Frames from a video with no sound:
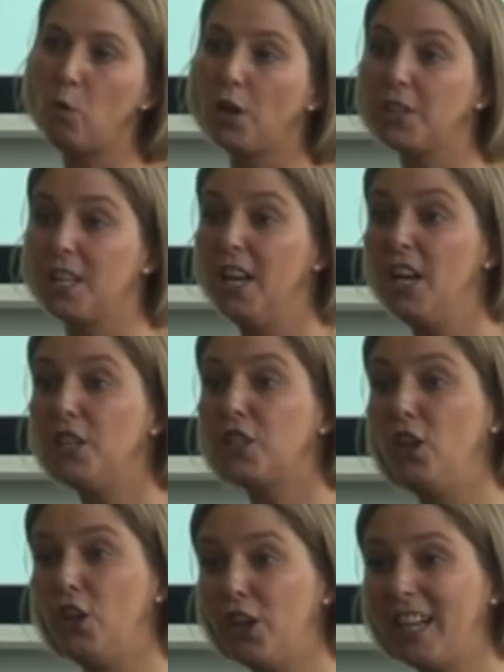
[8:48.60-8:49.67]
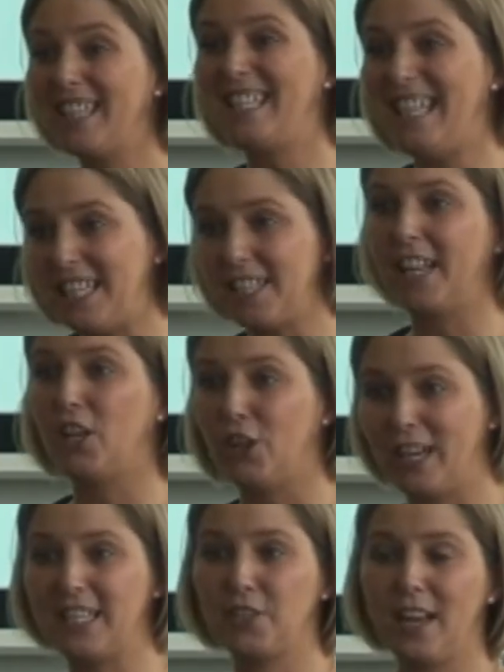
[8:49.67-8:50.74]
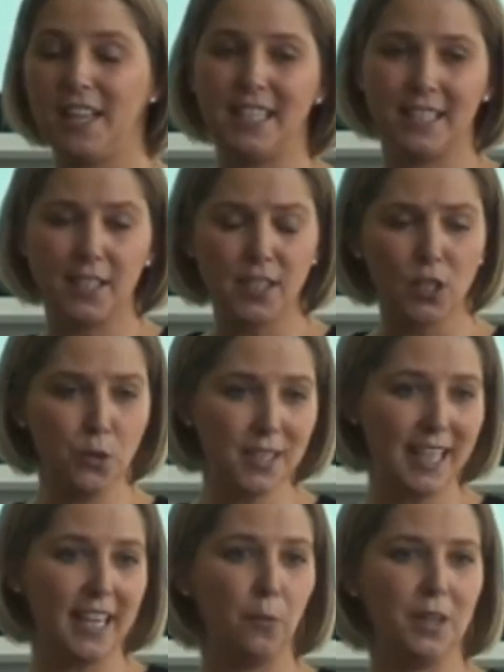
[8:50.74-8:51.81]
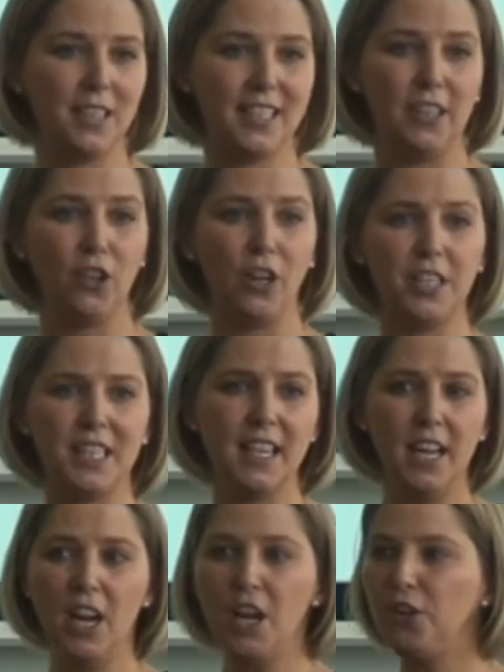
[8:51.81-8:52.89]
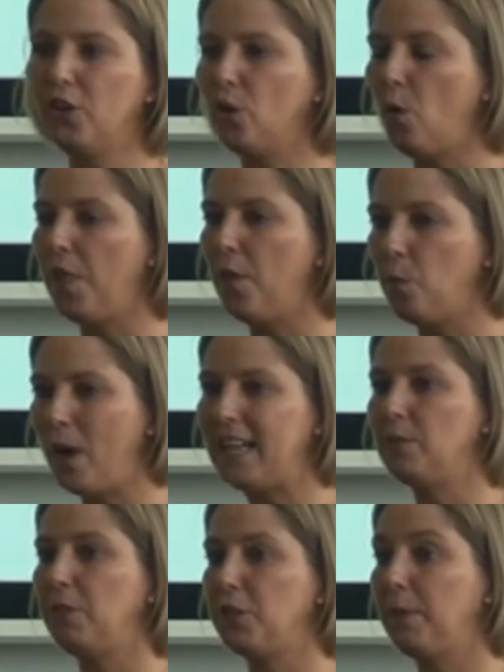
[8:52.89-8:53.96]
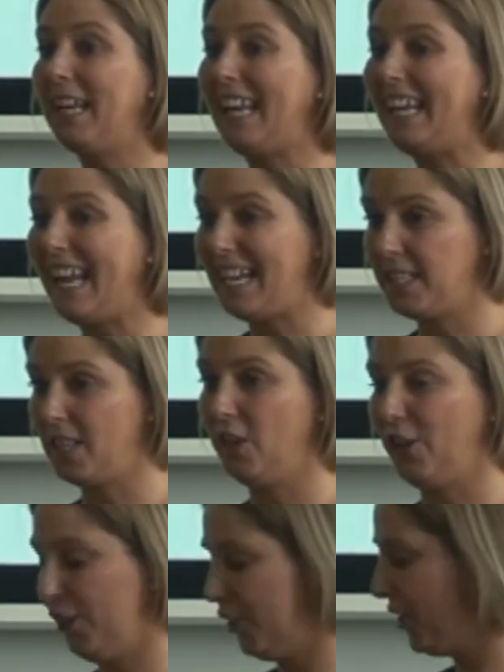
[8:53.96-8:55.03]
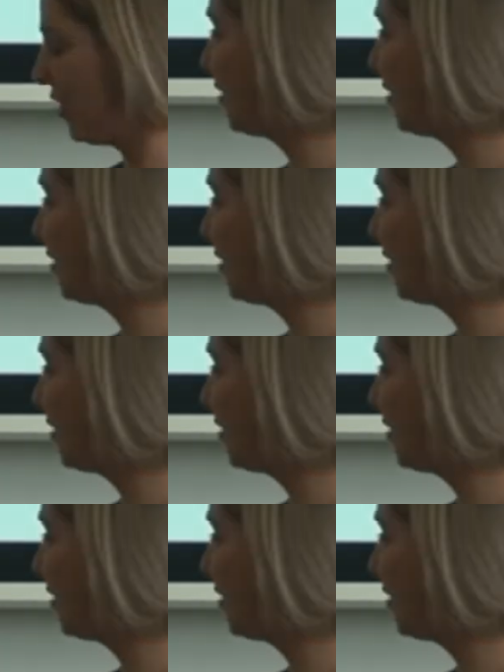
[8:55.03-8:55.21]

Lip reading: want to look at the teaching and learning strategies associated with the technologies, and the ways in which we can engage the learners.